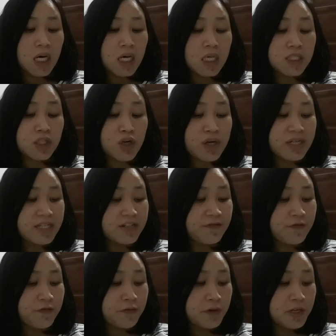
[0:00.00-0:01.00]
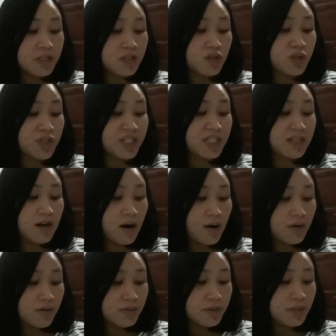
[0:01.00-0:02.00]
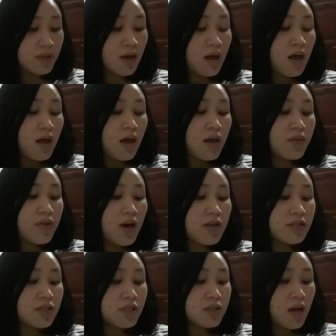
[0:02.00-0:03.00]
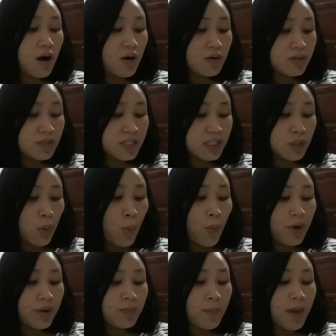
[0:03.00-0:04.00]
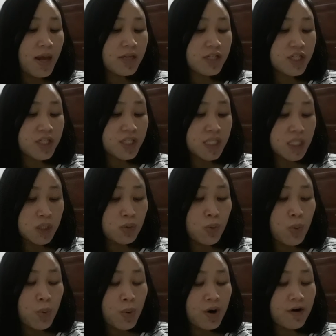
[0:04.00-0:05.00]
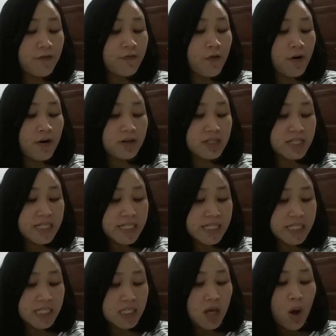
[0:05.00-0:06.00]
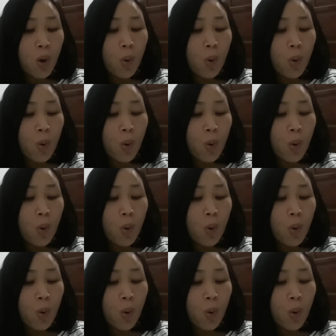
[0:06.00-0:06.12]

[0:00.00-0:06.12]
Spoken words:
scientific results that thought which methods were practiced,